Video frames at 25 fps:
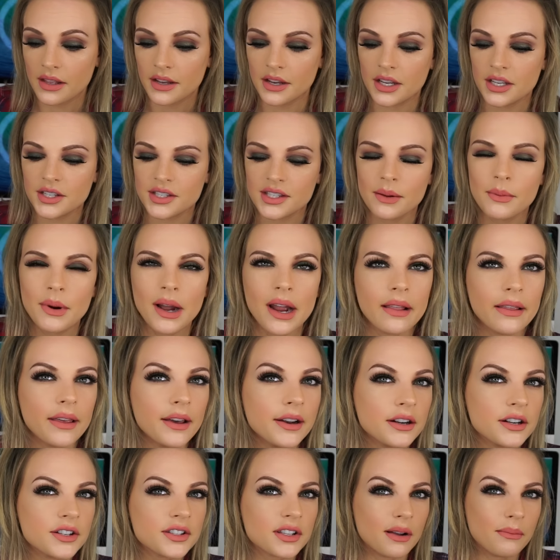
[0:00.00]
Because some
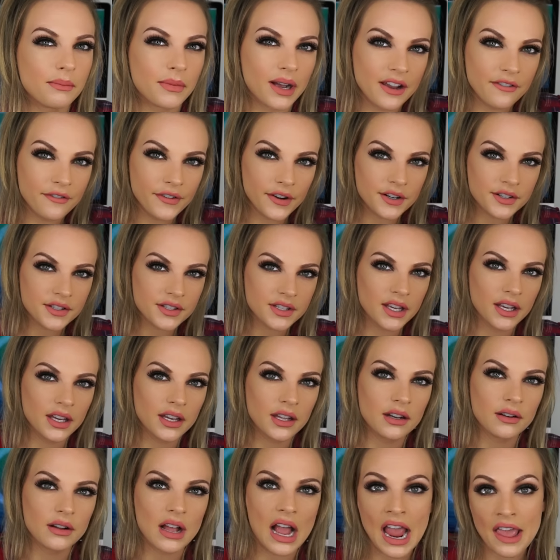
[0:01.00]
highlighters on my fair
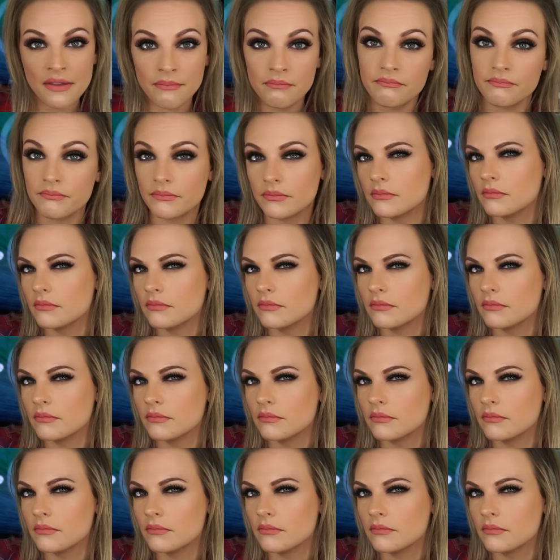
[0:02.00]
skin, I,